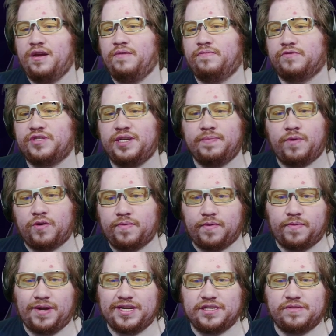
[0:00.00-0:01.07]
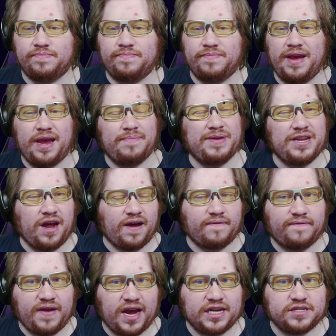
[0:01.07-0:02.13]
We'll see multiple ones, maybe not
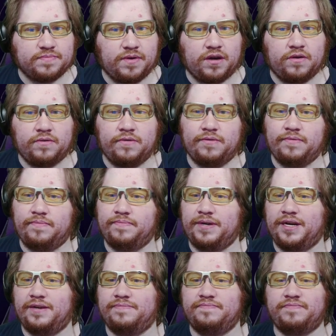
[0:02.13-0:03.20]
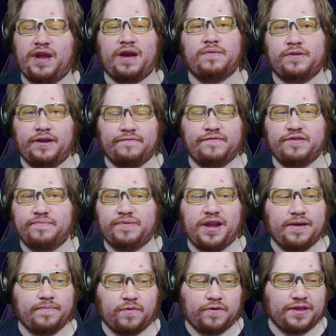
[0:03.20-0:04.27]
Phasmo, but I would love to
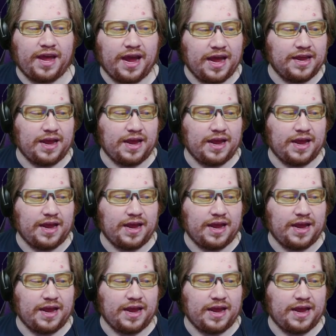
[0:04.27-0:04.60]
play more of that.